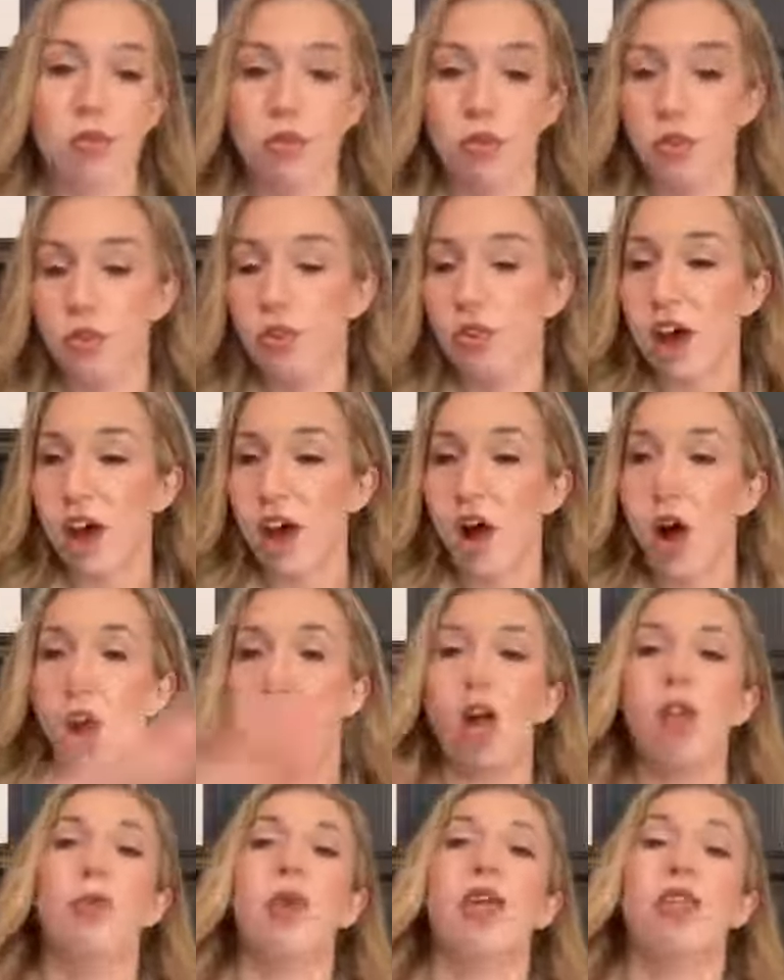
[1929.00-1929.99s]
you've got
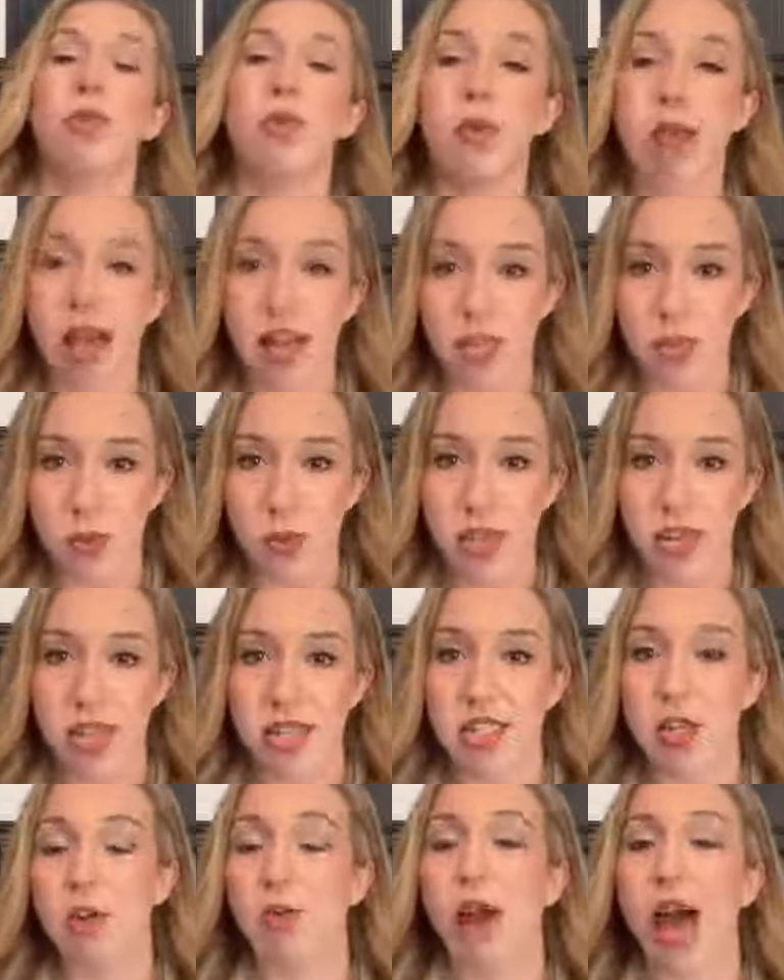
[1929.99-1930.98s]
all the way through next week
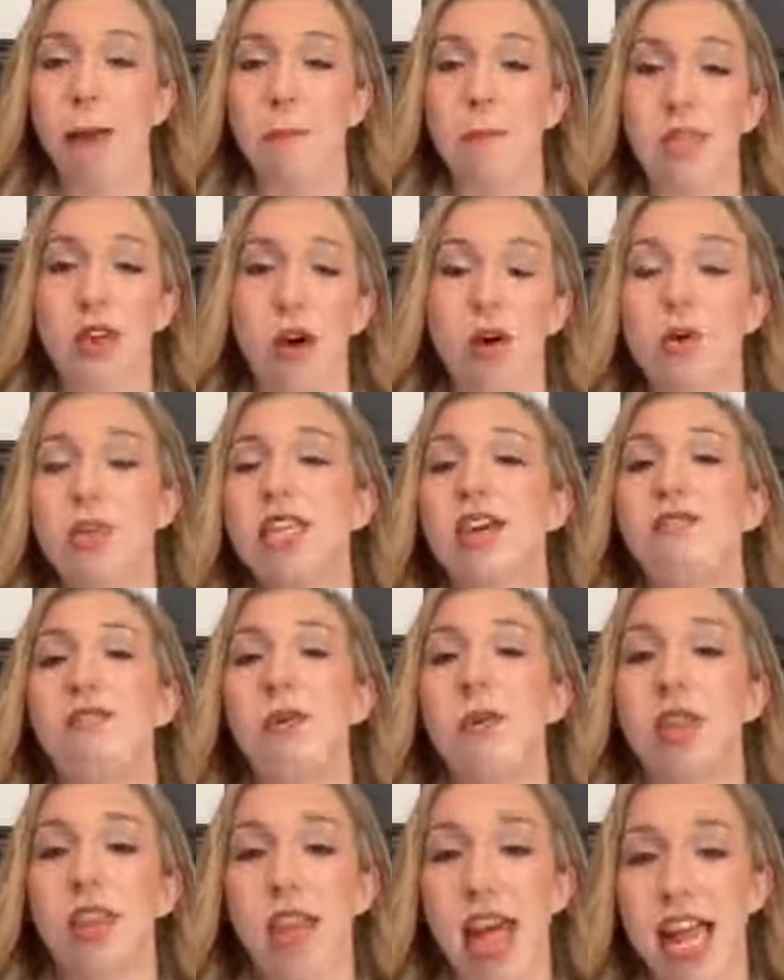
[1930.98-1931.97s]
to grab those if you
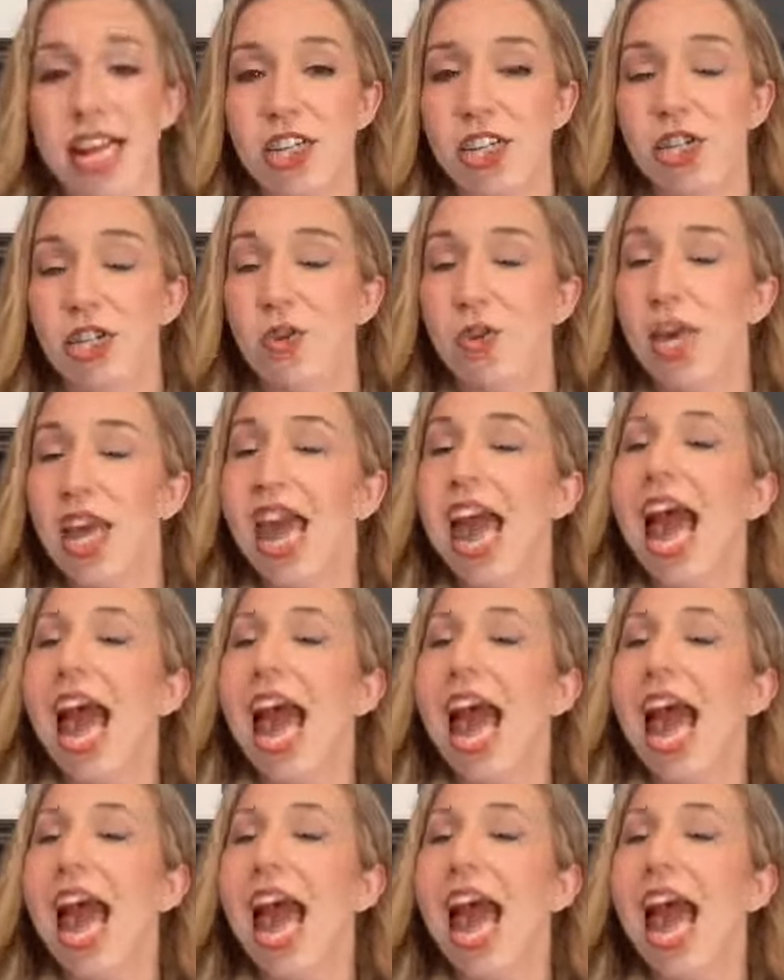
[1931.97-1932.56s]
would like to.